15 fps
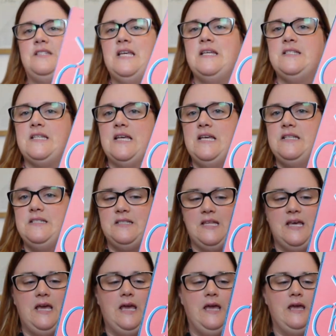This is
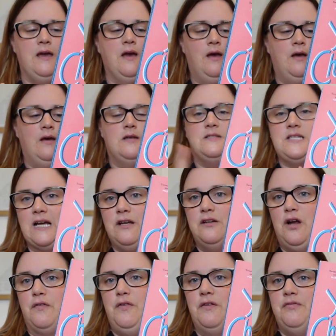the second
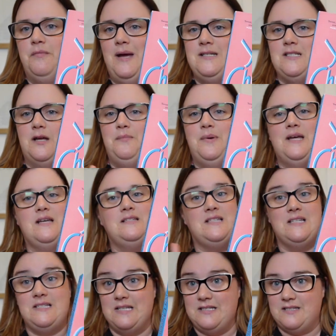novel from A.J. Pierce.
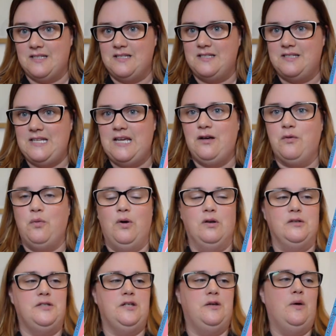This is the
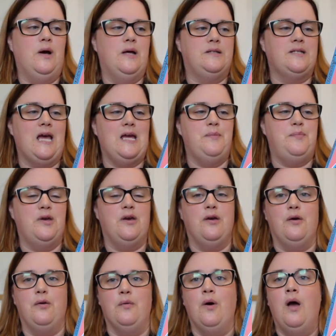sequel to her
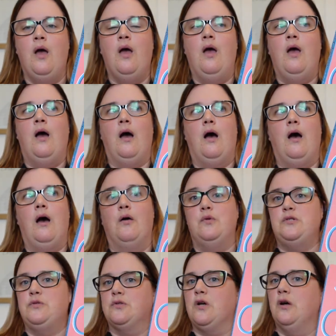debut,
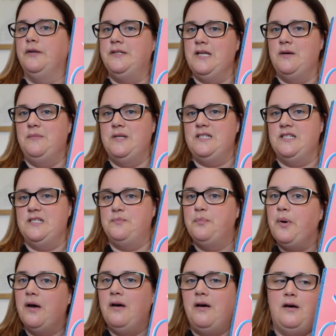which was called Dear Mrs.
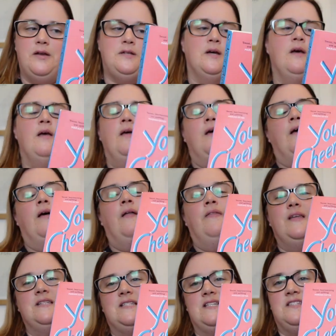Bird.
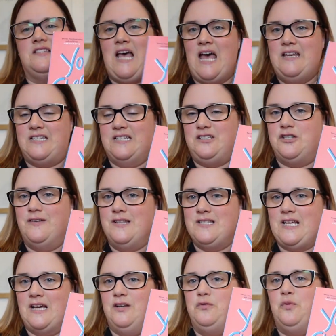This is set during the
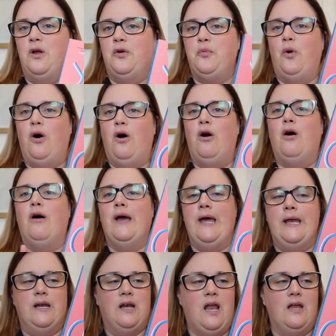Second World War
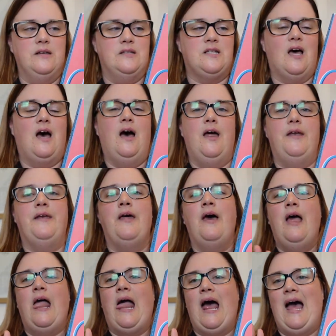in London,
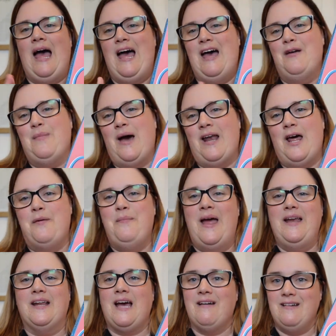and our
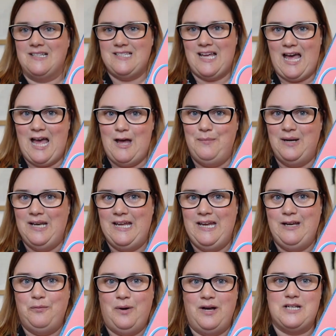main character,
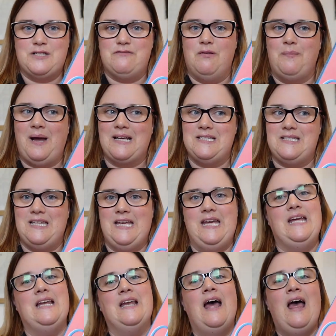Emmeline, works for a
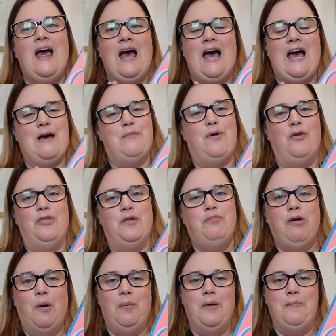magazine on the
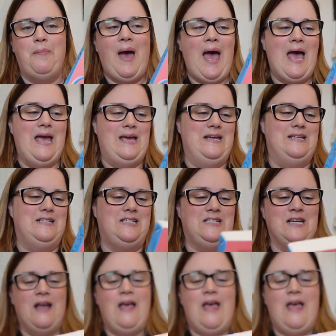problem page.